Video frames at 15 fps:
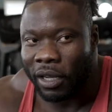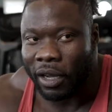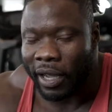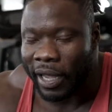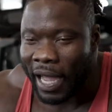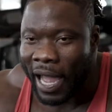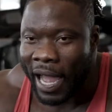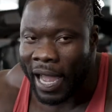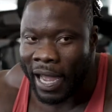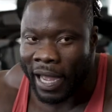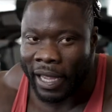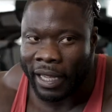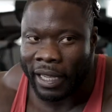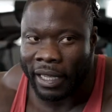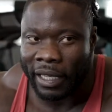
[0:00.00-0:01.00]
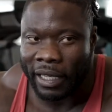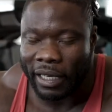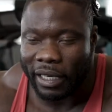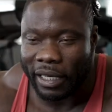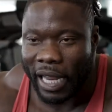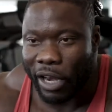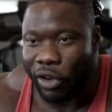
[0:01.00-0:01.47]
a guy
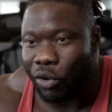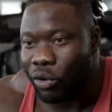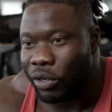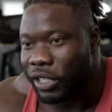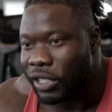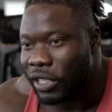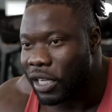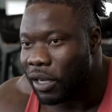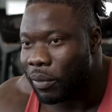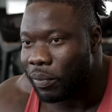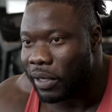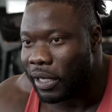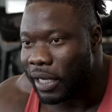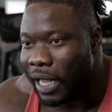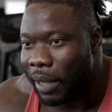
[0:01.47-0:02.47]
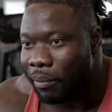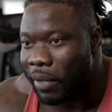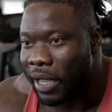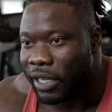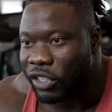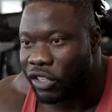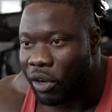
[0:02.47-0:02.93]
that know this company that
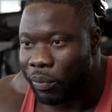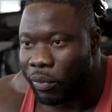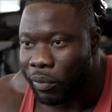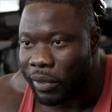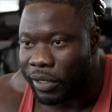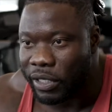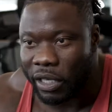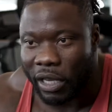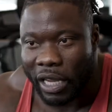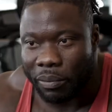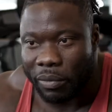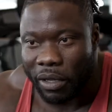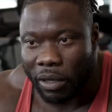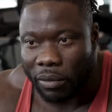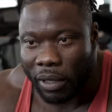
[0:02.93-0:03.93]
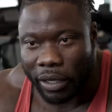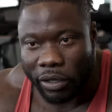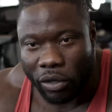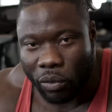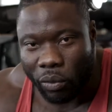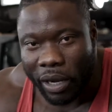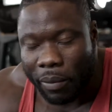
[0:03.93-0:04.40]
makes supplements. He hit me up like,
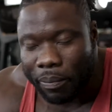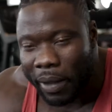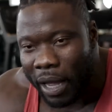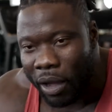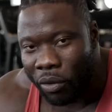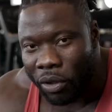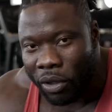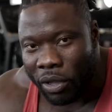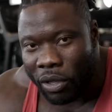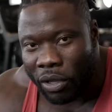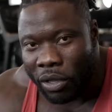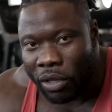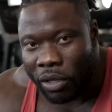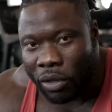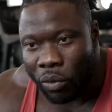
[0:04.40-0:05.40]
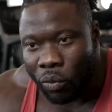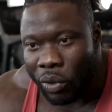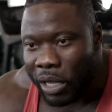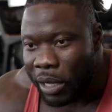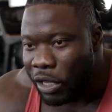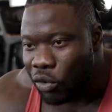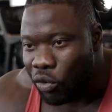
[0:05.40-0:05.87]
yo, what about
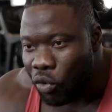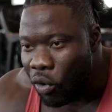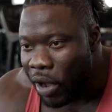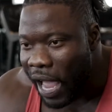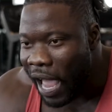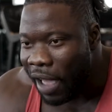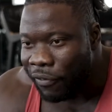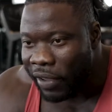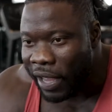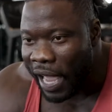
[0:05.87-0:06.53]
we and you go half and